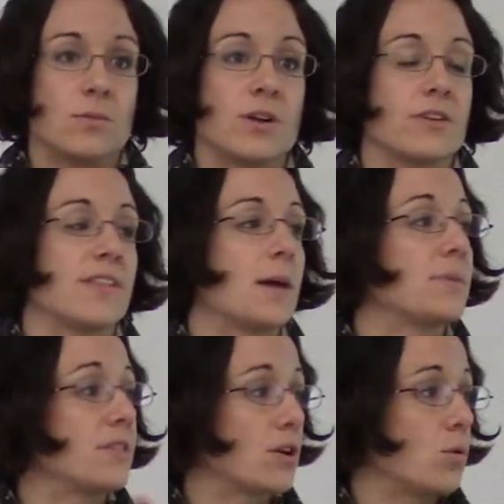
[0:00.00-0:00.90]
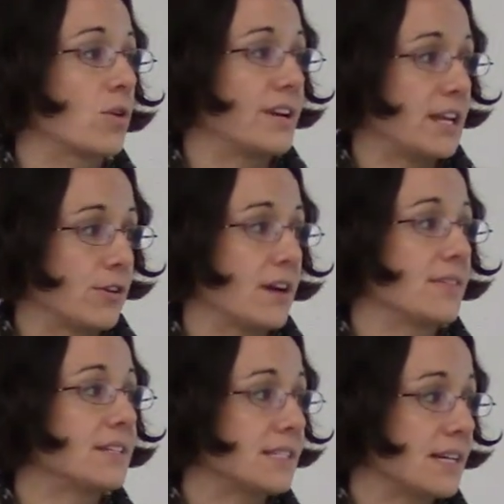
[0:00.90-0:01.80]
whether that be the coordinator on
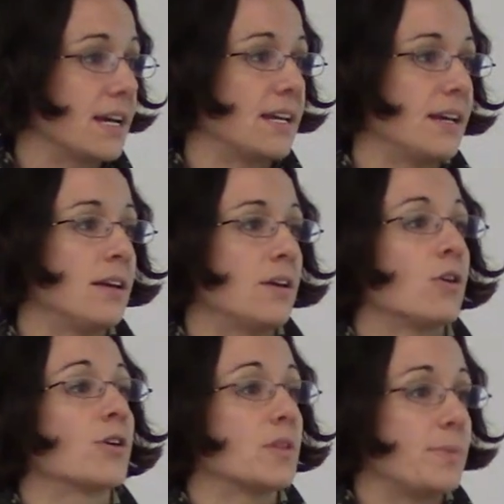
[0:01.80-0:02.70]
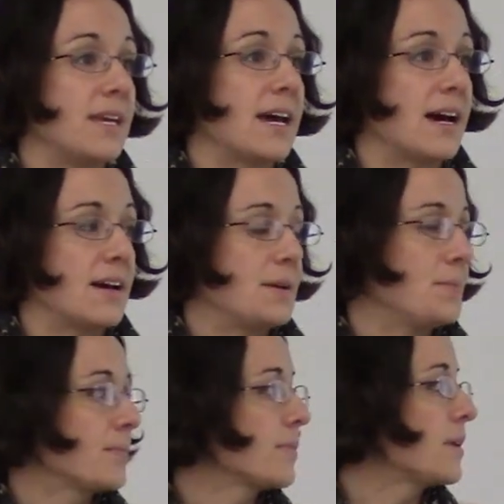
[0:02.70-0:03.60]
the study or the PI. Um,